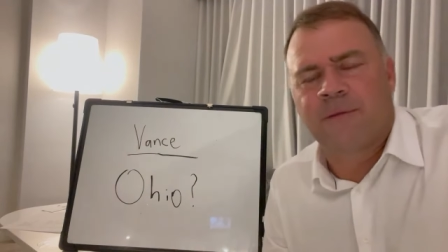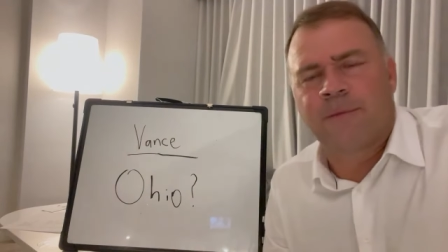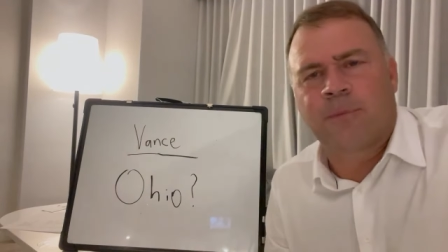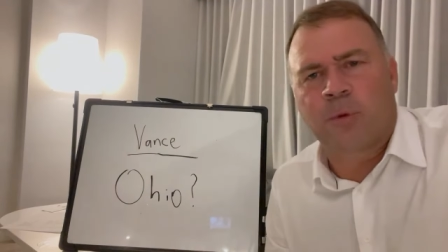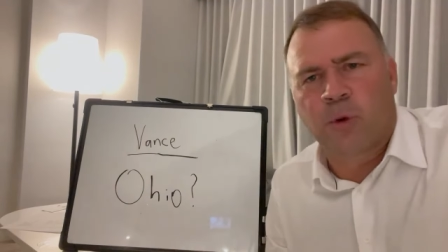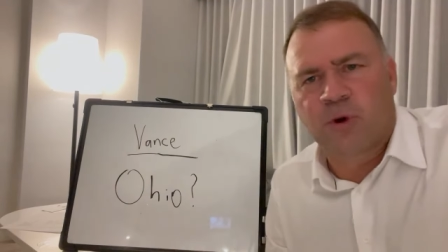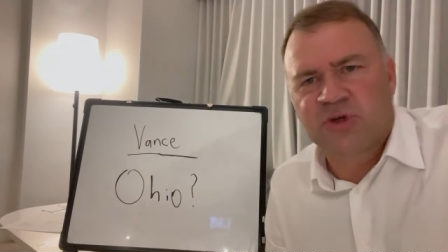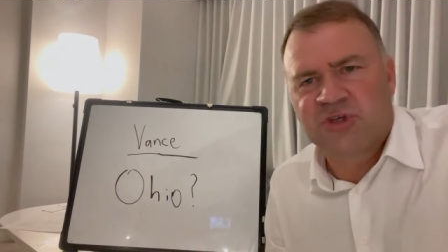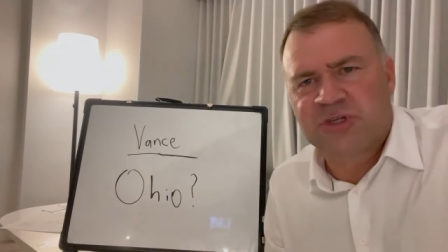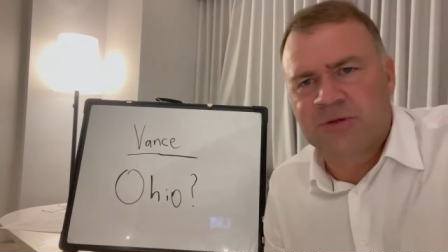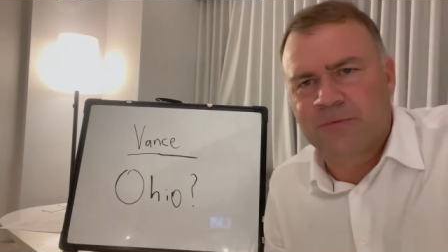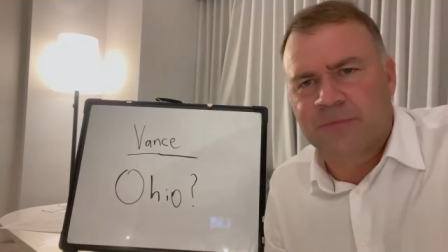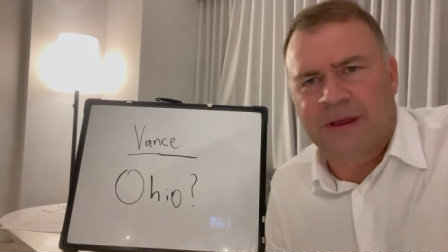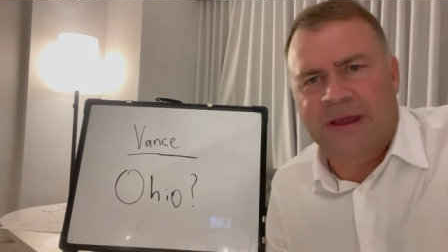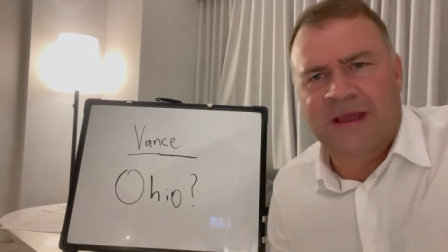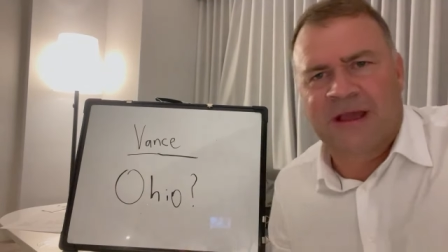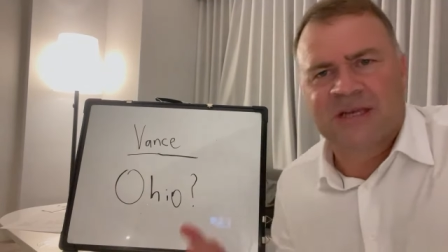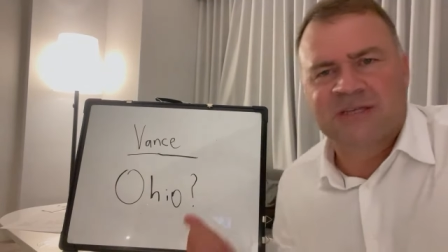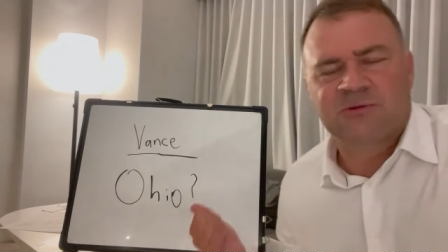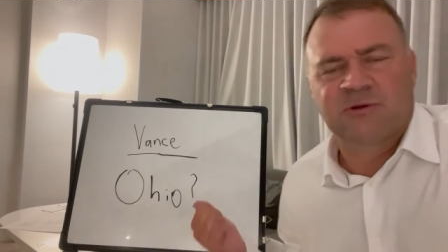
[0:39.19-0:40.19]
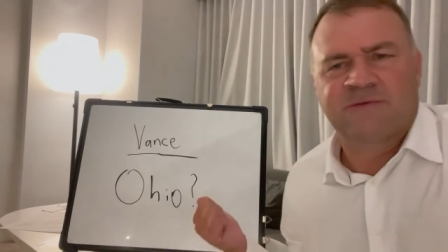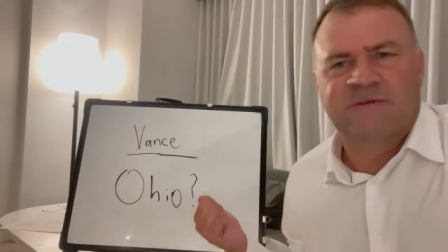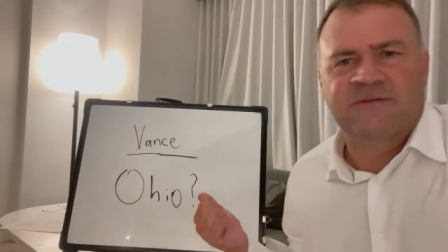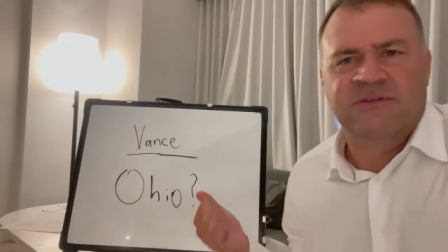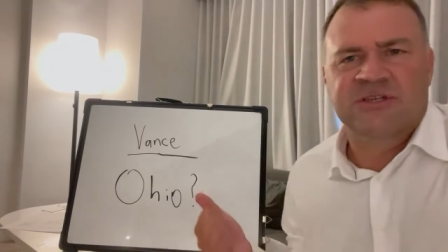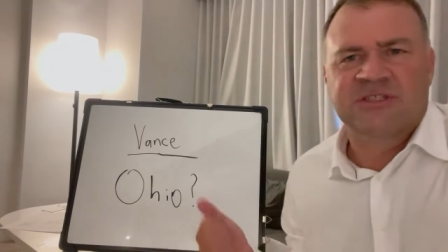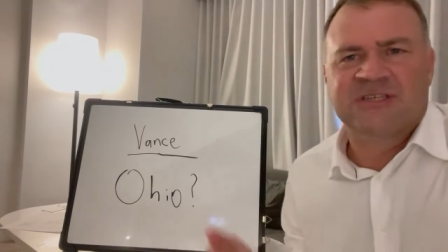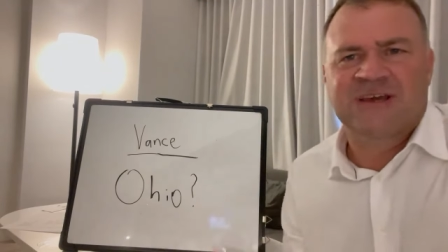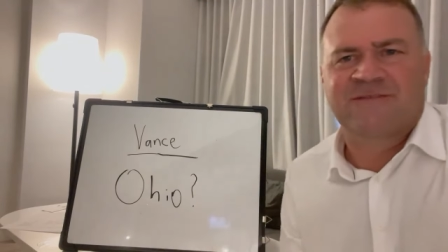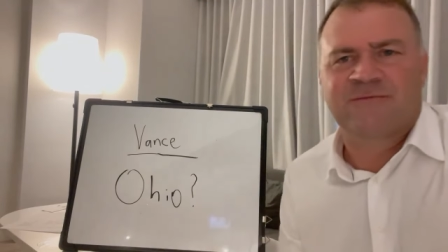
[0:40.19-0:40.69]
abortion bans when
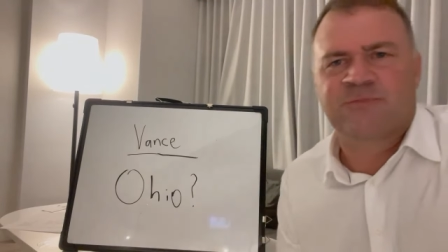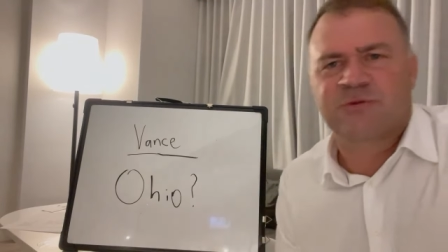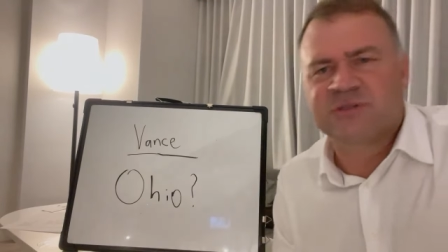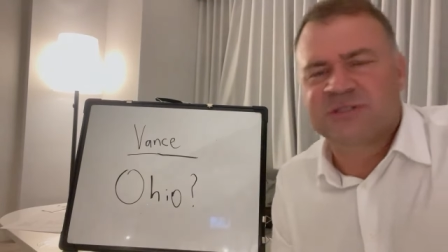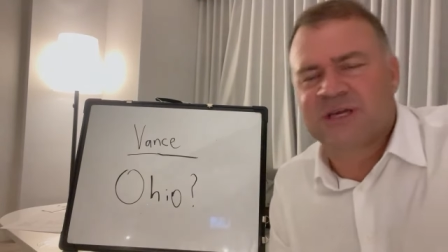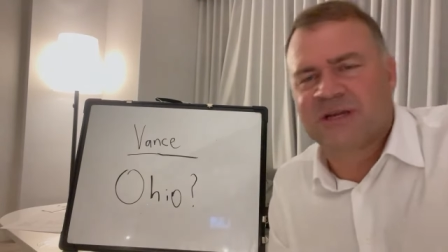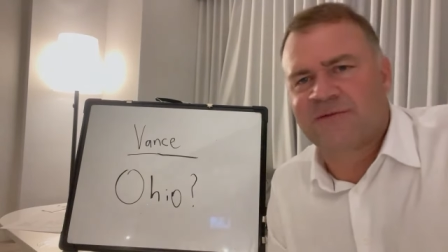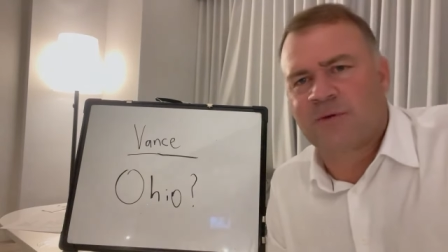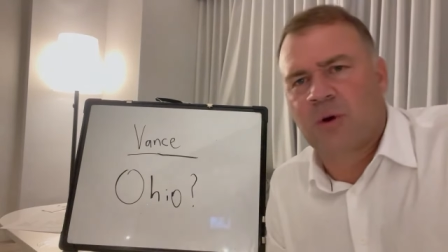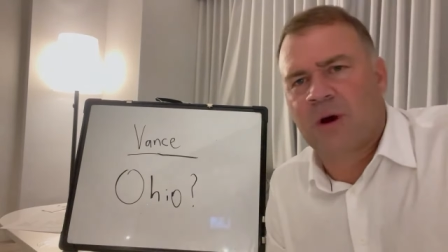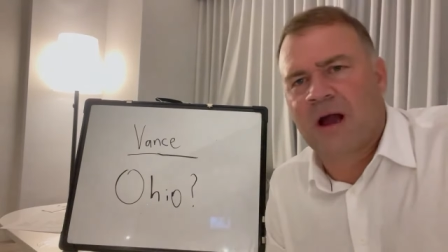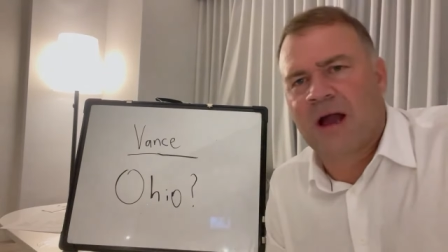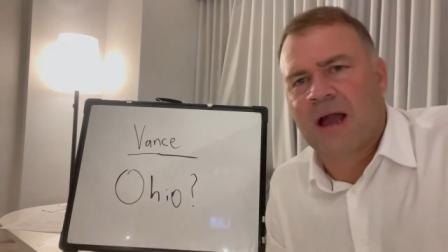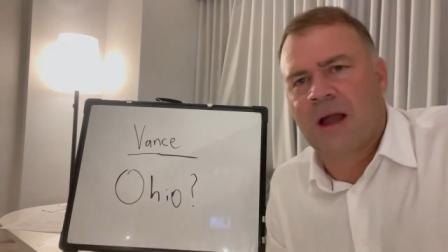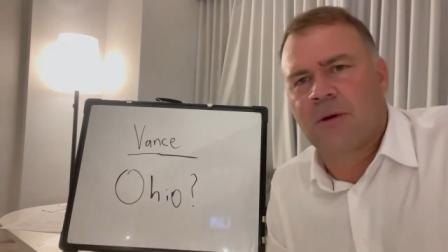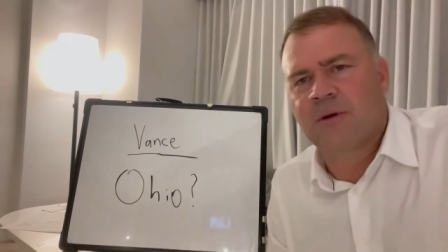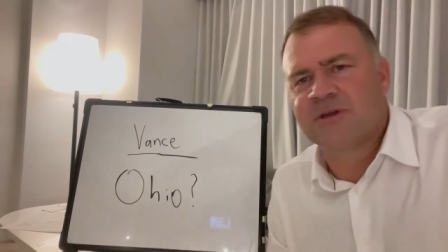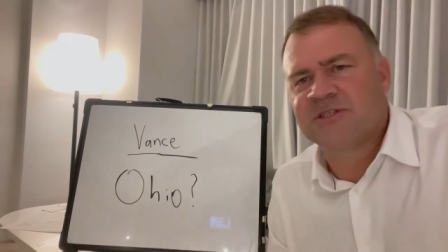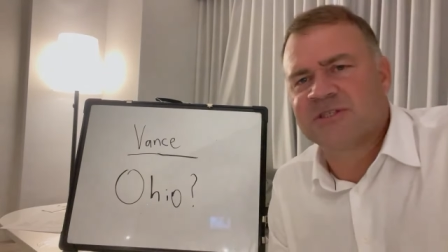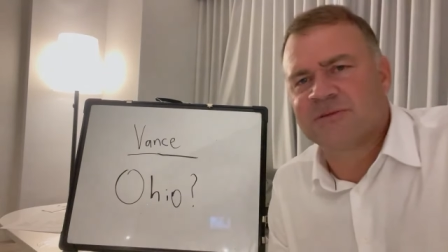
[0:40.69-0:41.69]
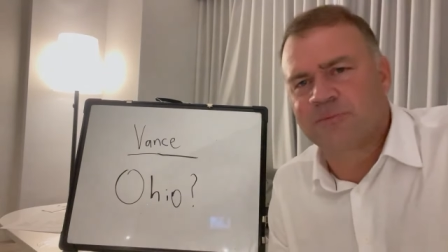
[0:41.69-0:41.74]
fifty-seven percent of Ohioans